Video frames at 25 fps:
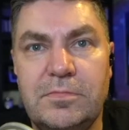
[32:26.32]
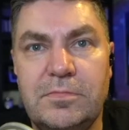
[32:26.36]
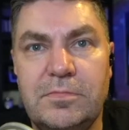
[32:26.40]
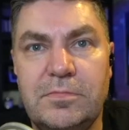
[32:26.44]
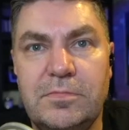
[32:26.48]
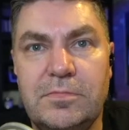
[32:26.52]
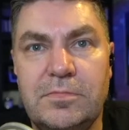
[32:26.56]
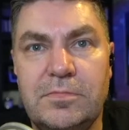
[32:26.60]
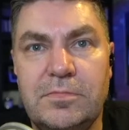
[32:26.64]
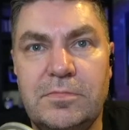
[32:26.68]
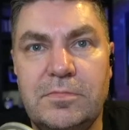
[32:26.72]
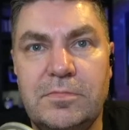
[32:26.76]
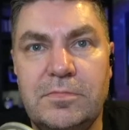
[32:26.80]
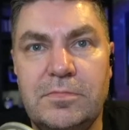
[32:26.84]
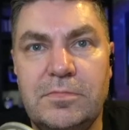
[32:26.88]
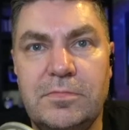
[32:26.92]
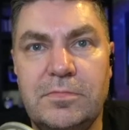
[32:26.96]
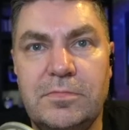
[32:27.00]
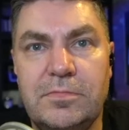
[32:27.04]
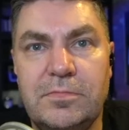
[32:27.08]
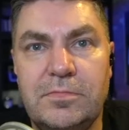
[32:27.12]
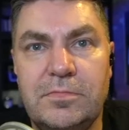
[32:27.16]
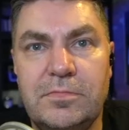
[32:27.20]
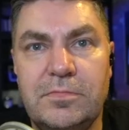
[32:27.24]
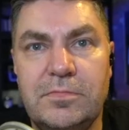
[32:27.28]

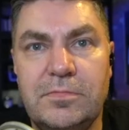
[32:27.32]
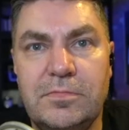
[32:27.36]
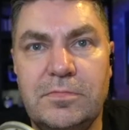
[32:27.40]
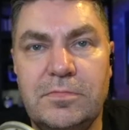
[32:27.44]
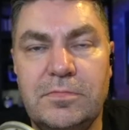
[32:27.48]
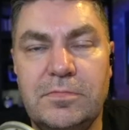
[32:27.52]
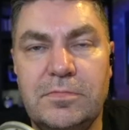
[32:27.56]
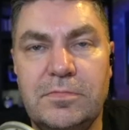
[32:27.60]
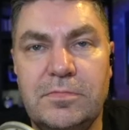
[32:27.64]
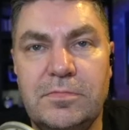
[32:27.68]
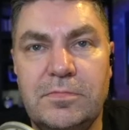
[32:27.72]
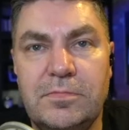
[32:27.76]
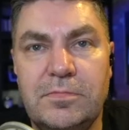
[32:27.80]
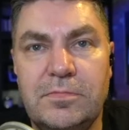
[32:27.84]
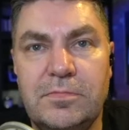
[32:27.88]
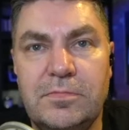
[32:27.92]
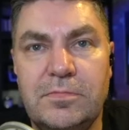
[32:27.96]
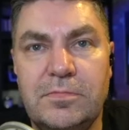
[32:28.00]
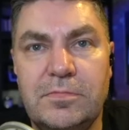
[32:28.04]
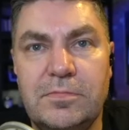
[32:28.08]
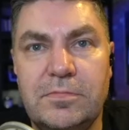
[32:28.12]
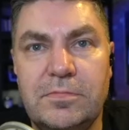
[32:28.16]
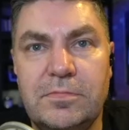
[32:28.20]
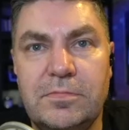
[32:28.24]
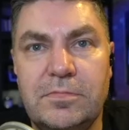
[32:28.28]

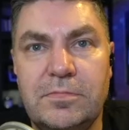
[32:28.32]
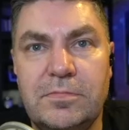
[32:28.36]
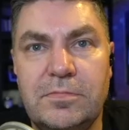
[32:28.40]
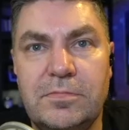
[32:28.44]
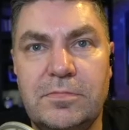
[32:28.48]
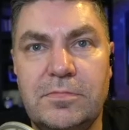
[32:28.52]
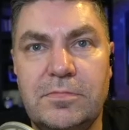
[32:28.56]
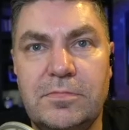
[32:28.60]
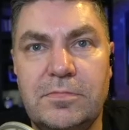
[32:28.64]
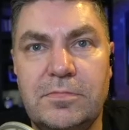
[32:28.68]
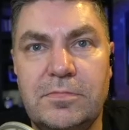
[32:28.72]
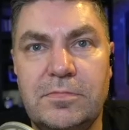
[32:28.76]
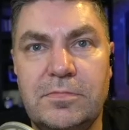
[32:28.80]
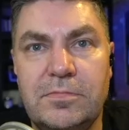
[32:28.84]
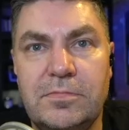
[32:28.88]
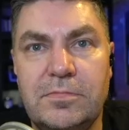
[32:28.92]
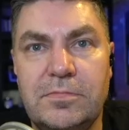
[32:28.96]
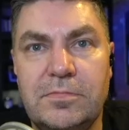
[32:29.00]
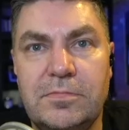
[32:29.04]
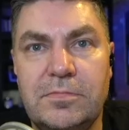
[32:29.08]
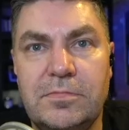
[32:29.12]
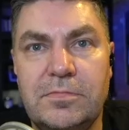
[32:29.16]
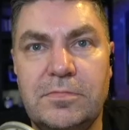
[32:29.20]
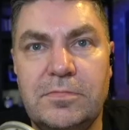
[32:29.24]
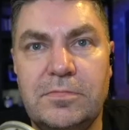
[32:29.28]

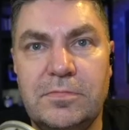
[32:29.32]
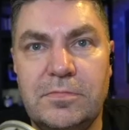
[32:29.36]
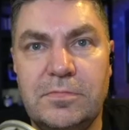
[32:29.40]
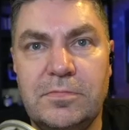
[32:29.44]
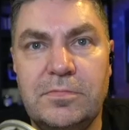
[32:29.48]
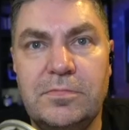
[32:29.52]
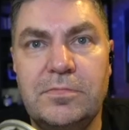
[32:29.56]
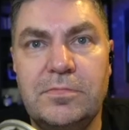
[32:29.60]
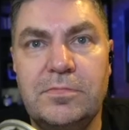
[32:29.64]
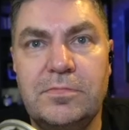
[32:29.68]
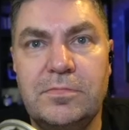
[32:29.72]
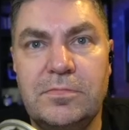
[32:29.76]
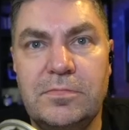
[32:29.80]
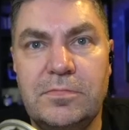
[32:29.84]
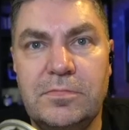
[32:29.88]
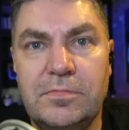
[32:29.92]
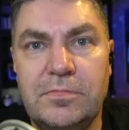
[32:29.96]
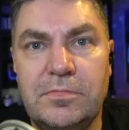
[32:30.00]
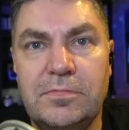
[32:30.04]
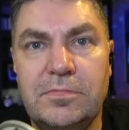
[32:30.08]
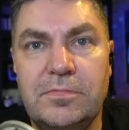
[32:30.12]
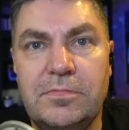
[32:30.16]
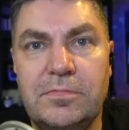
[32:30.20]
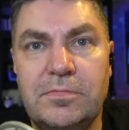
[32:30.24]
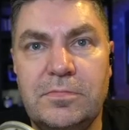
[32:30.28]

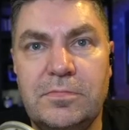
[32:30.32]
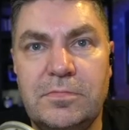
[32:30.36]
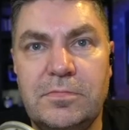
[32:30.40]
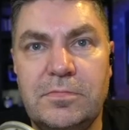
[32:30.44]
(not speaking)